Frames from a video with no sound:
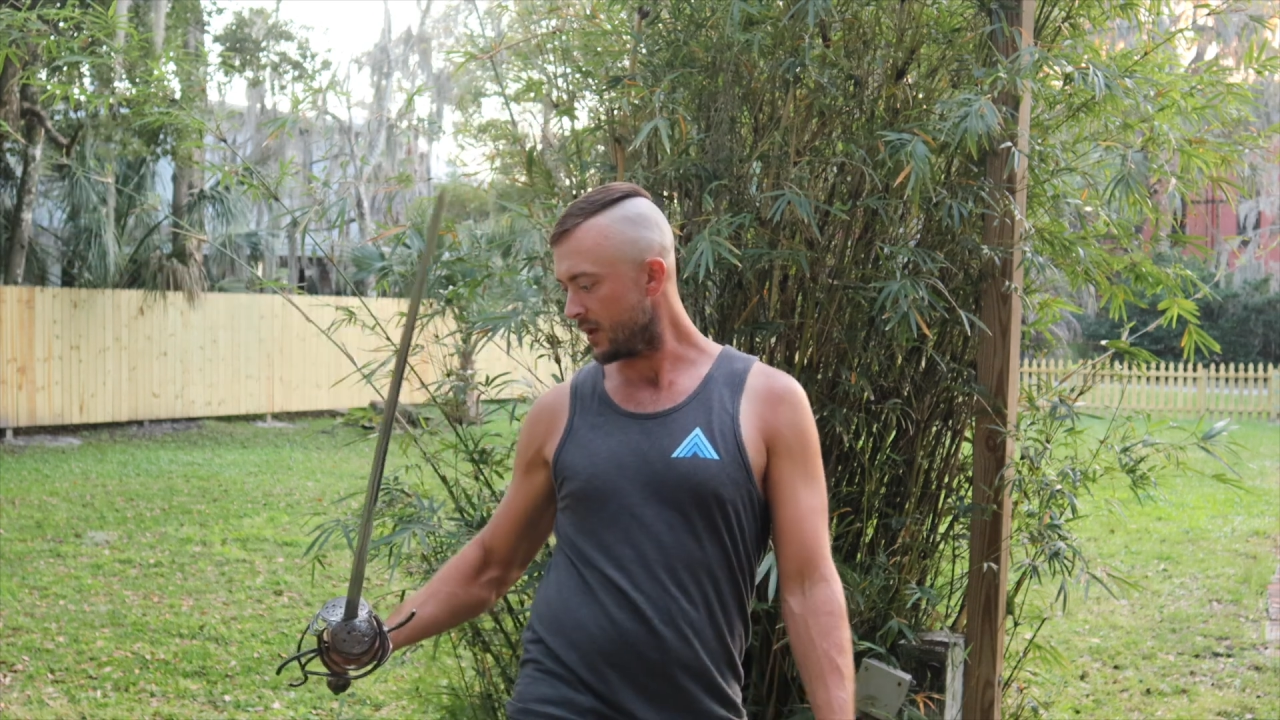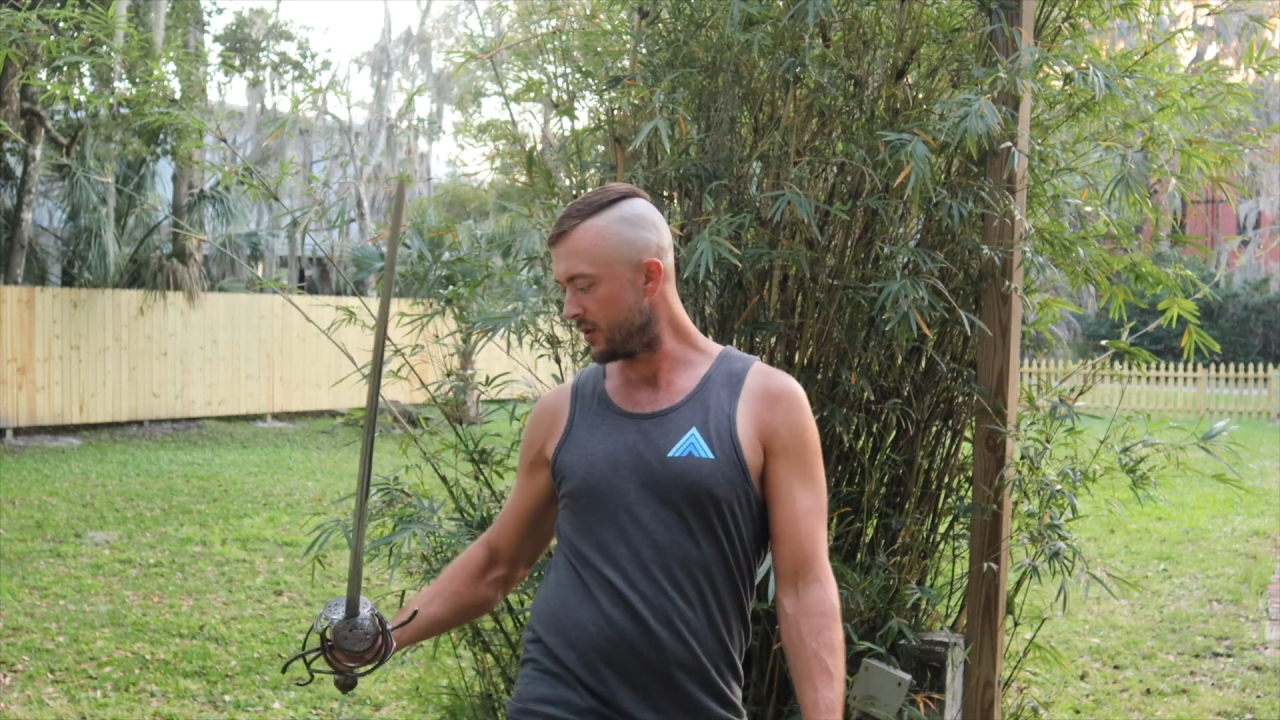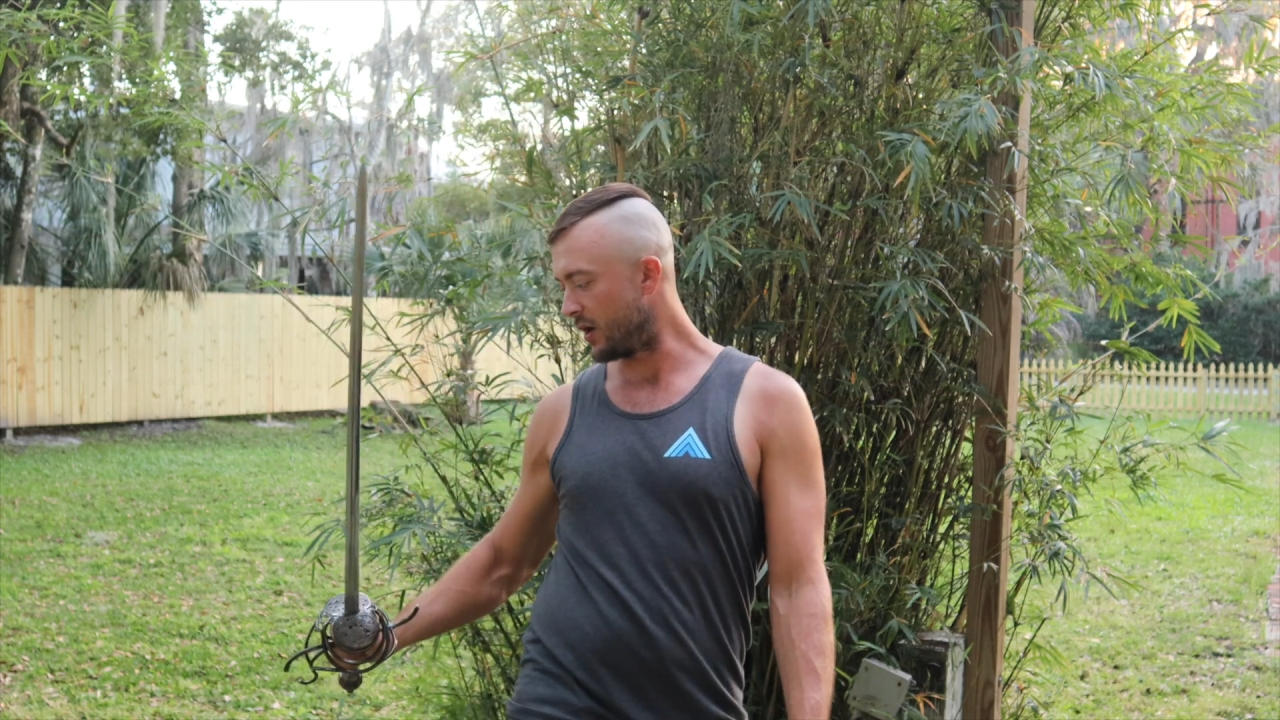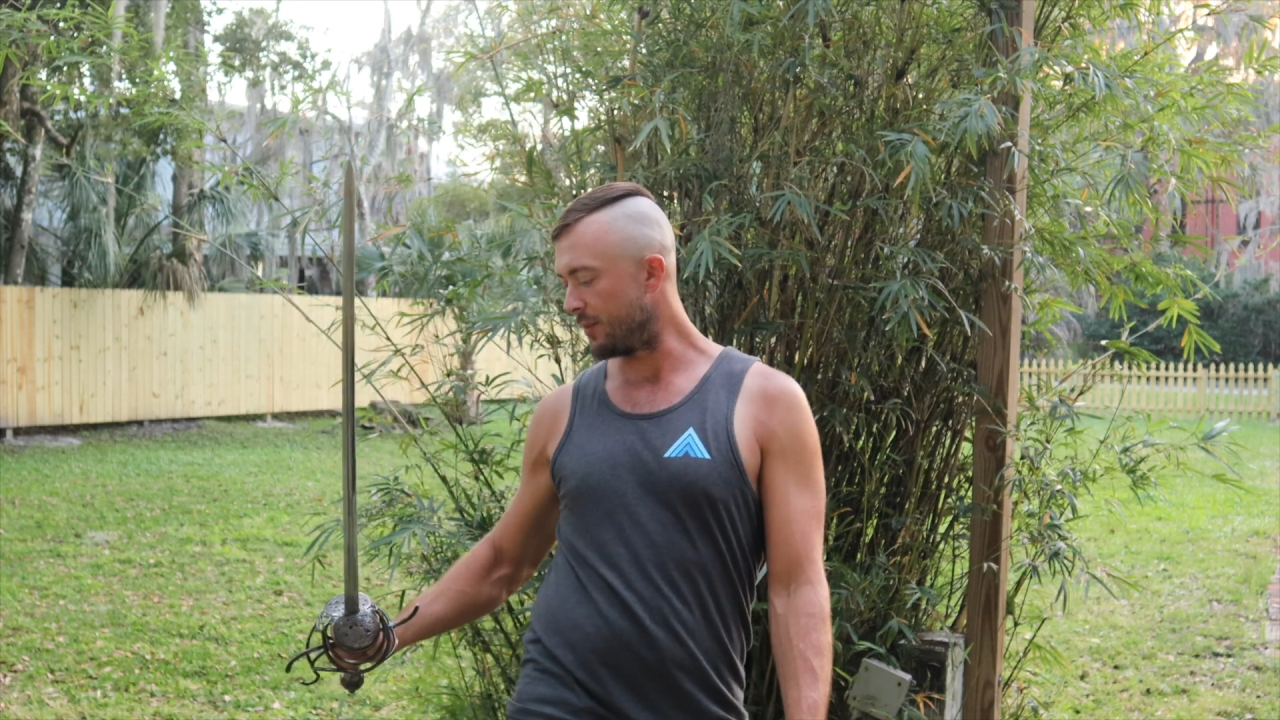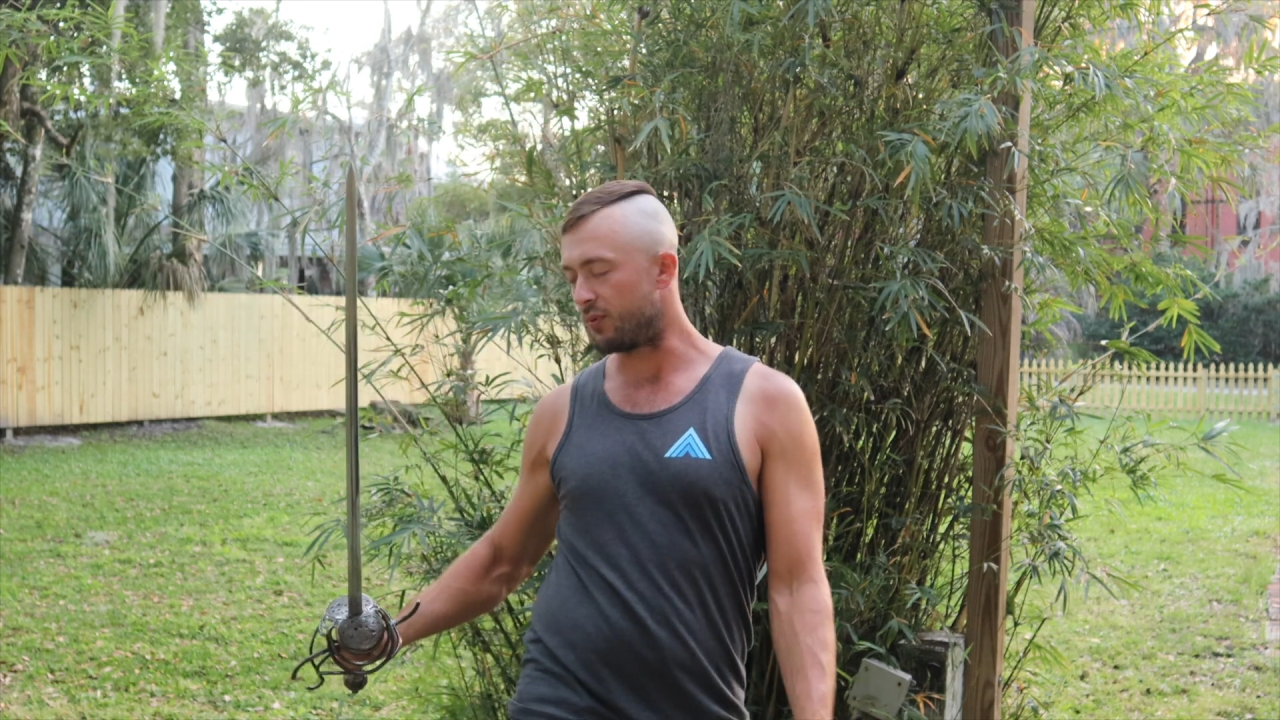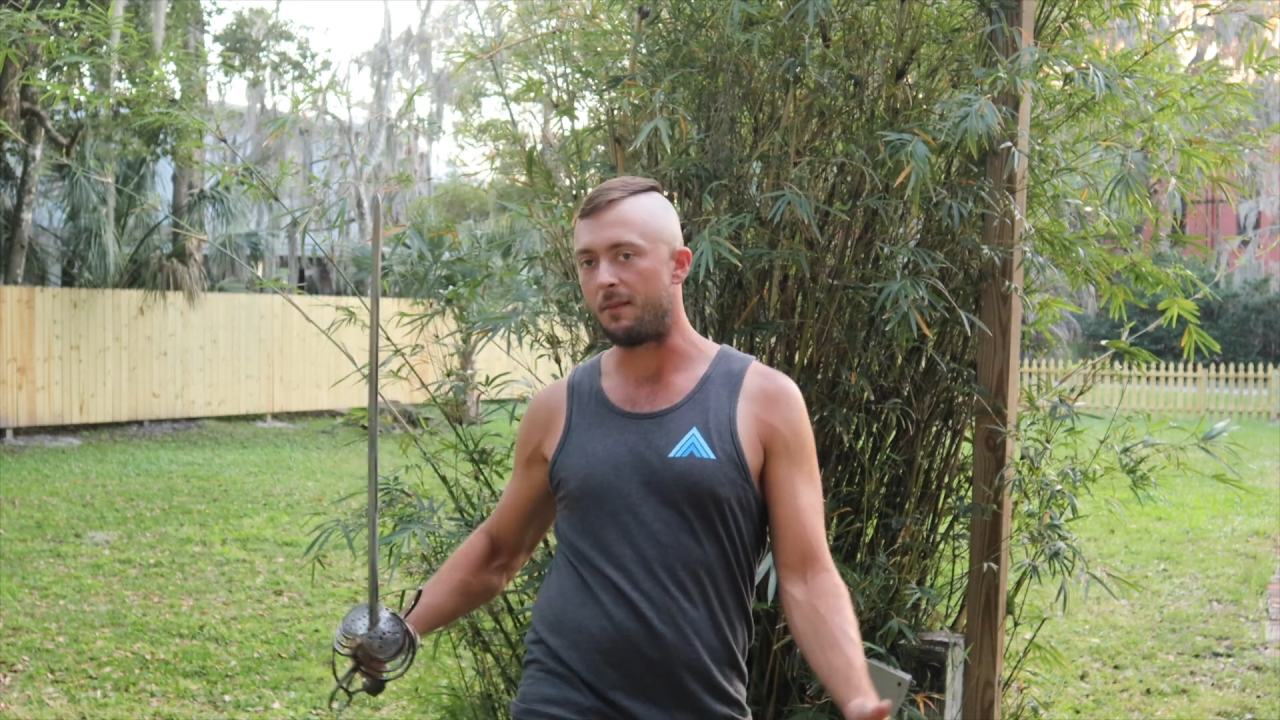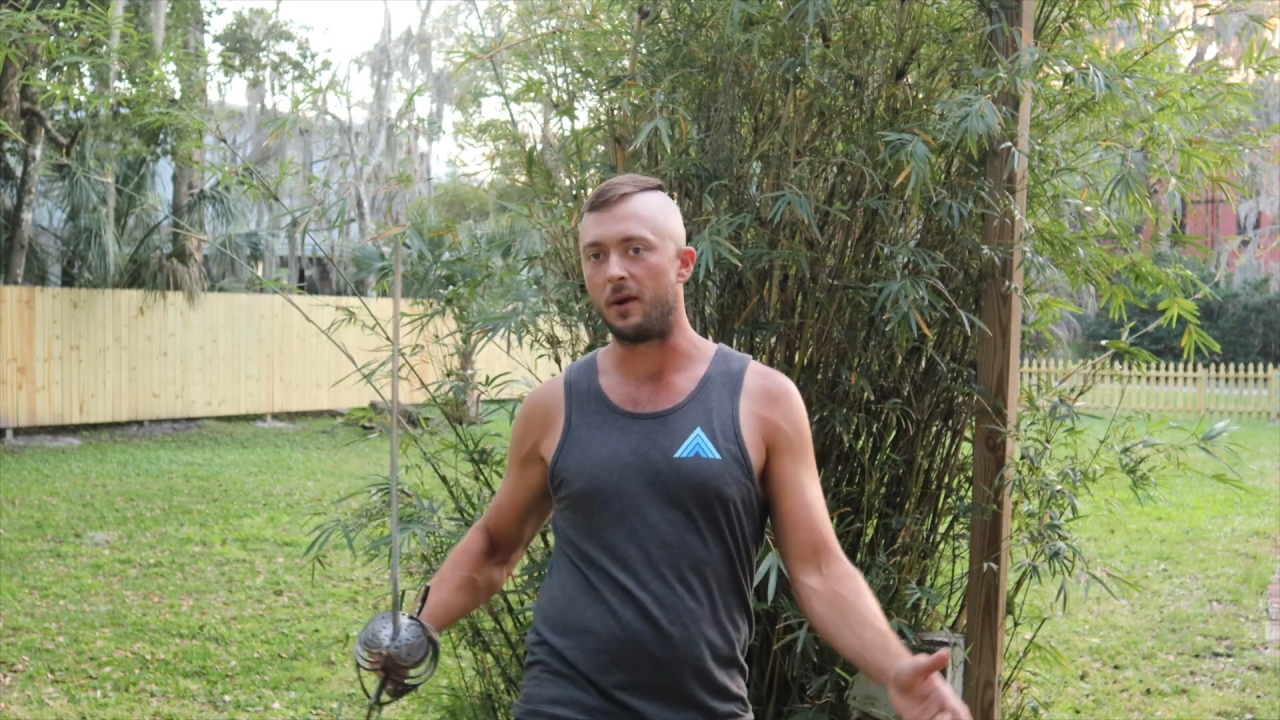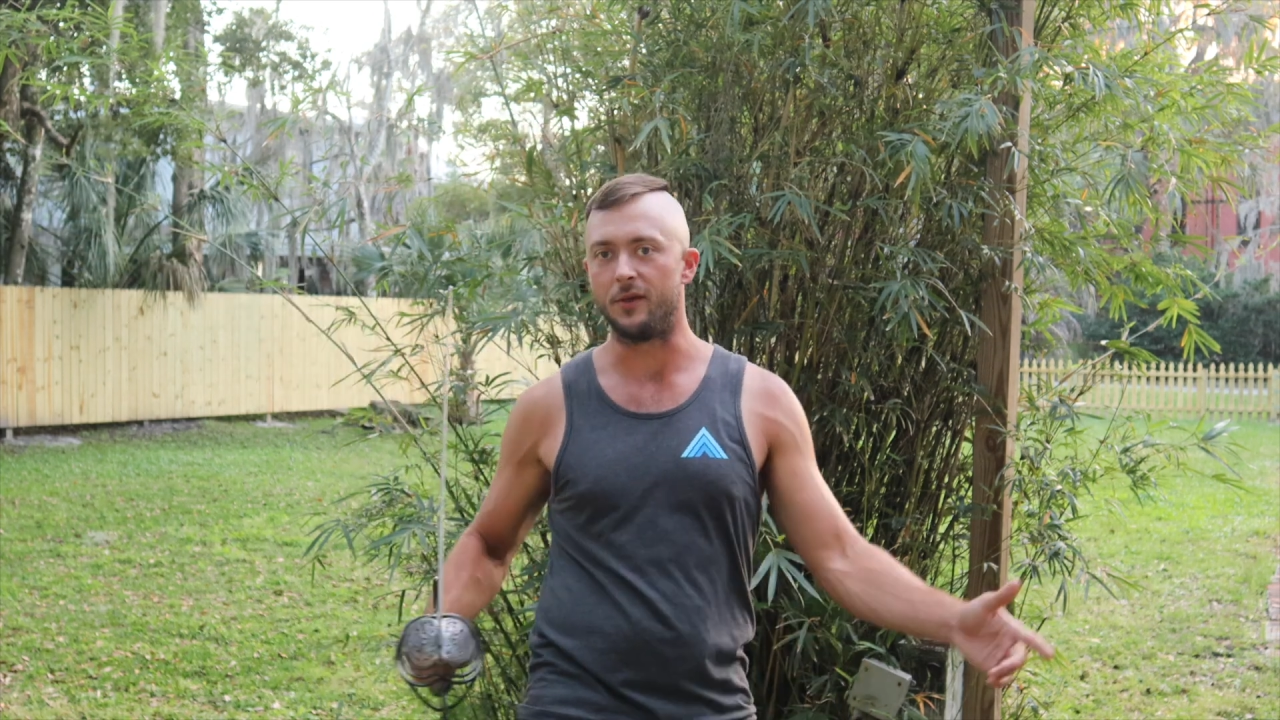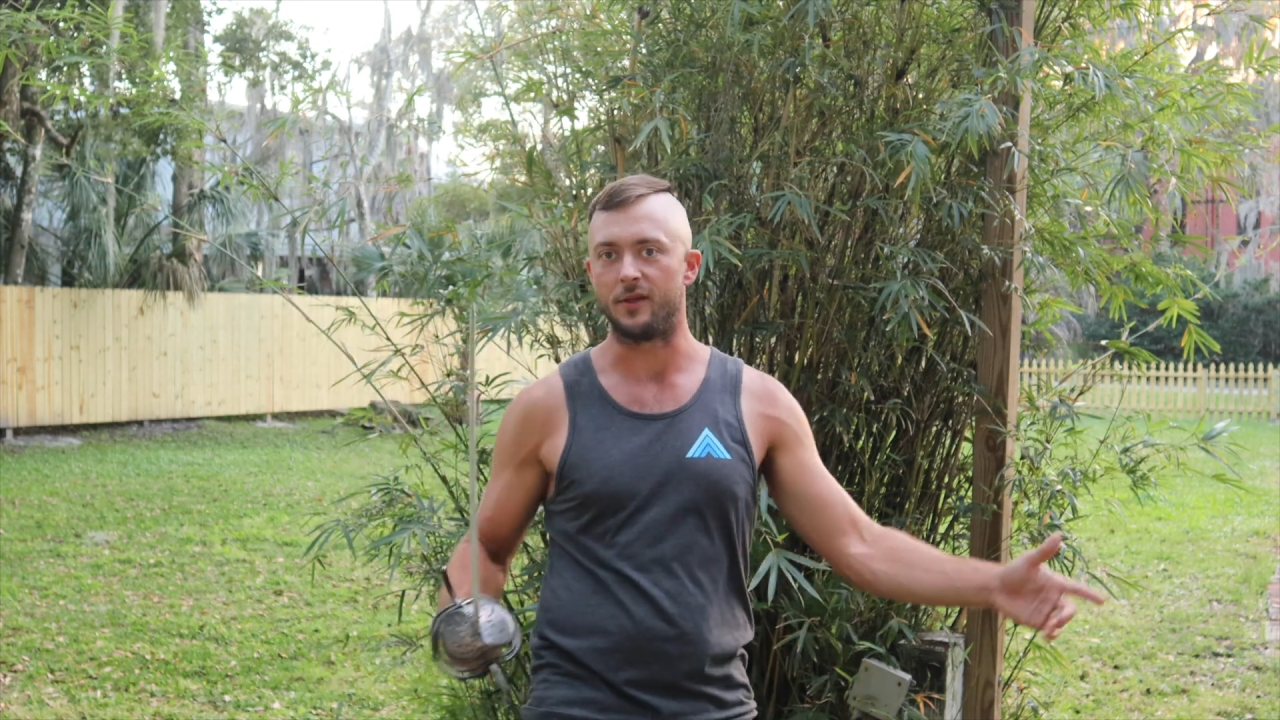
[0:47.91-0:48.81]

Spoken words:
you're going to primarily